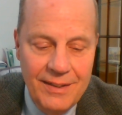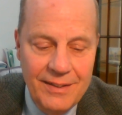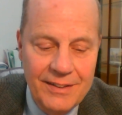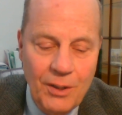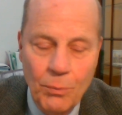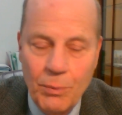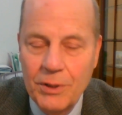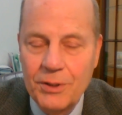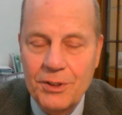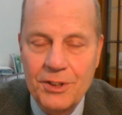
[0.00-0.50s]

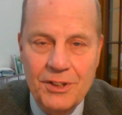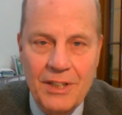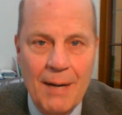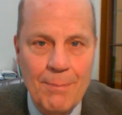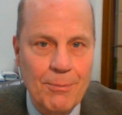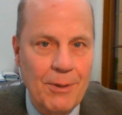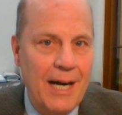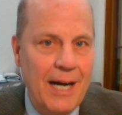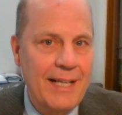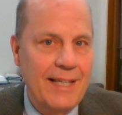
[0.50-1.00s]
So we'll
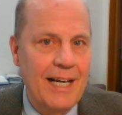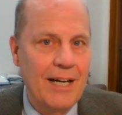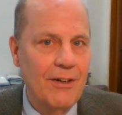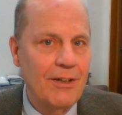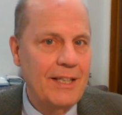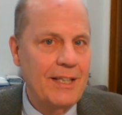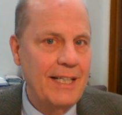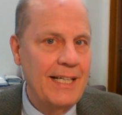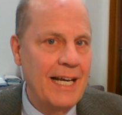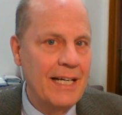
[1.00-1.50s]
stop right there
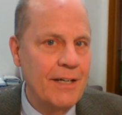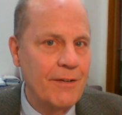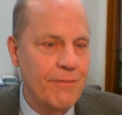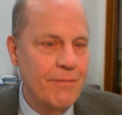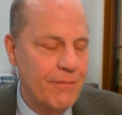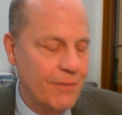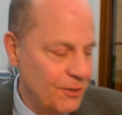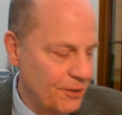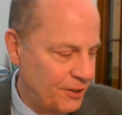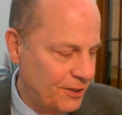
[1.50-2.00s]
at the end of
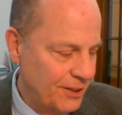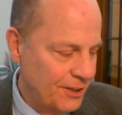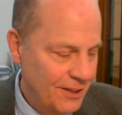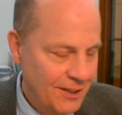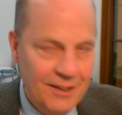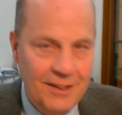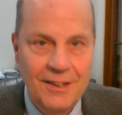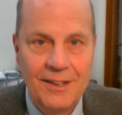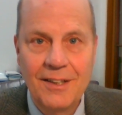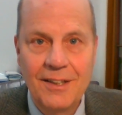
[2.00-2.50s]
verse
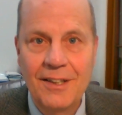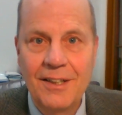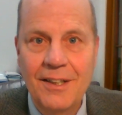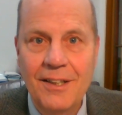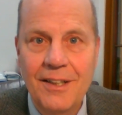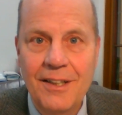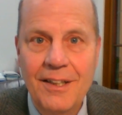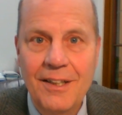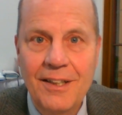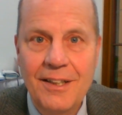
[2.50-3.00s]

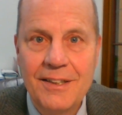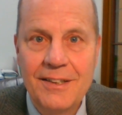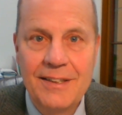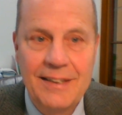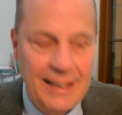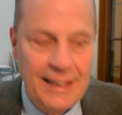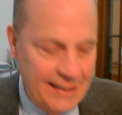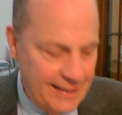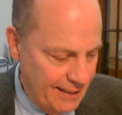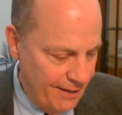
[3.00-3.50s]

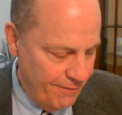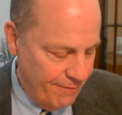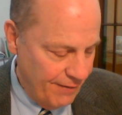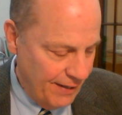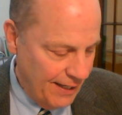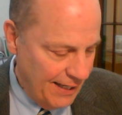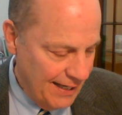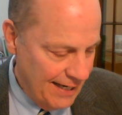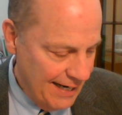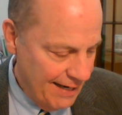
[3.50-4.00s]

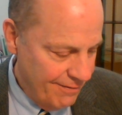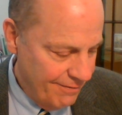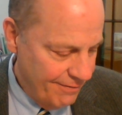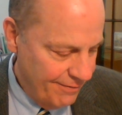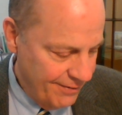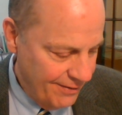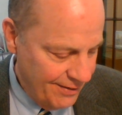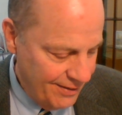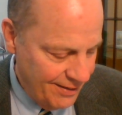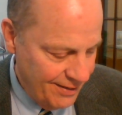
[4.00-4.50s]
65.
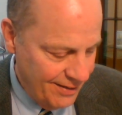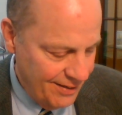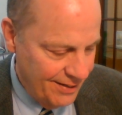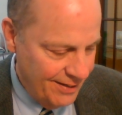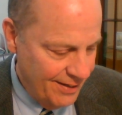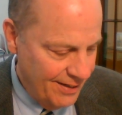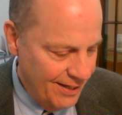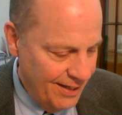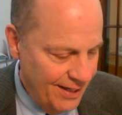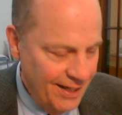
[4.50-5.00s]

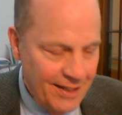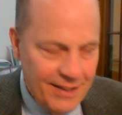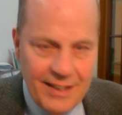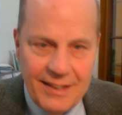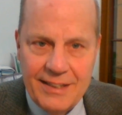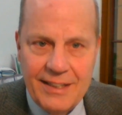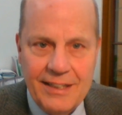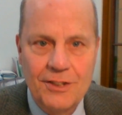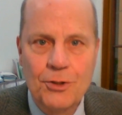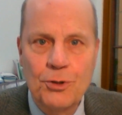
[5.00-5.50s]

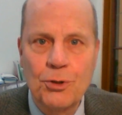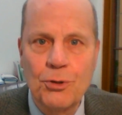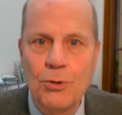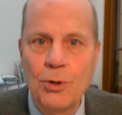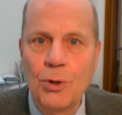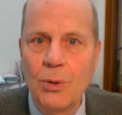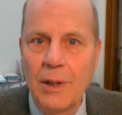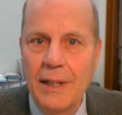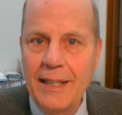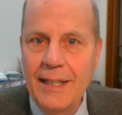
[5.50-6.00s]
This is
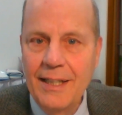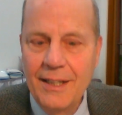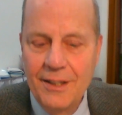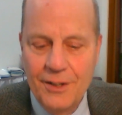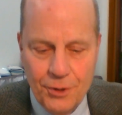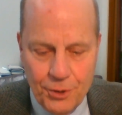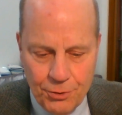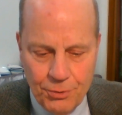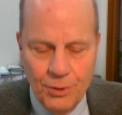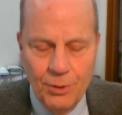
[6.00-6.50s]
truly,
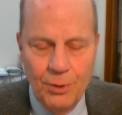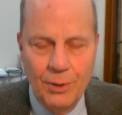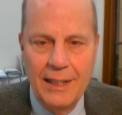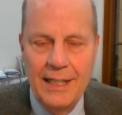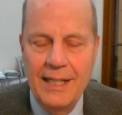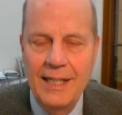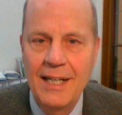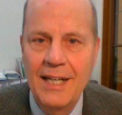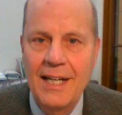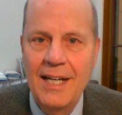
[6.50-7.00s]

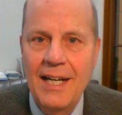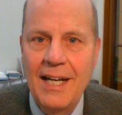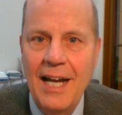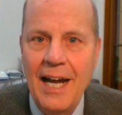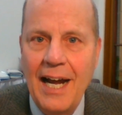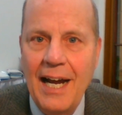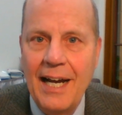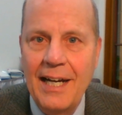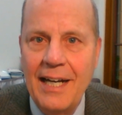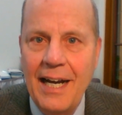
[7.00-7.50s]
truly
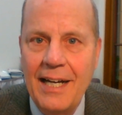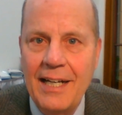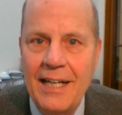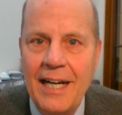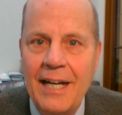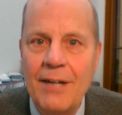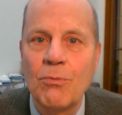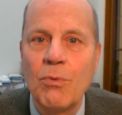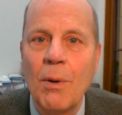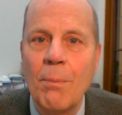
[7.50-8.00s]
a,
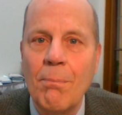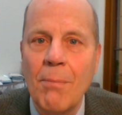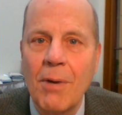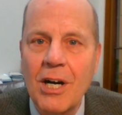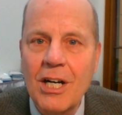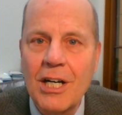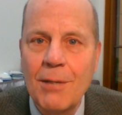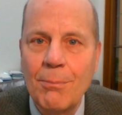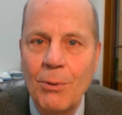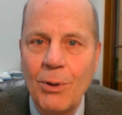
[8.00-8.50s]
a, a
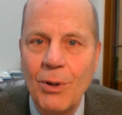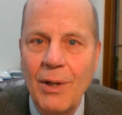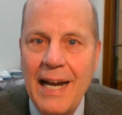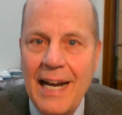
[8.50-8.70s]
remarkable